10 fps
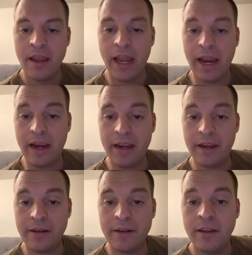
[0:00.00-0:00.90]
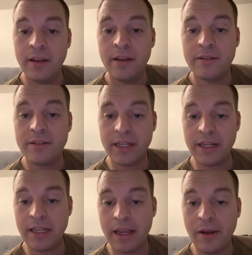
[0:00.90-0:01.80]
and San
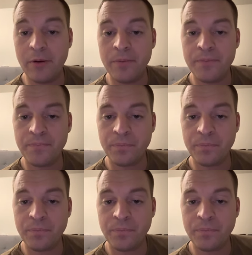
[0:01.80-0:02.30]
Diego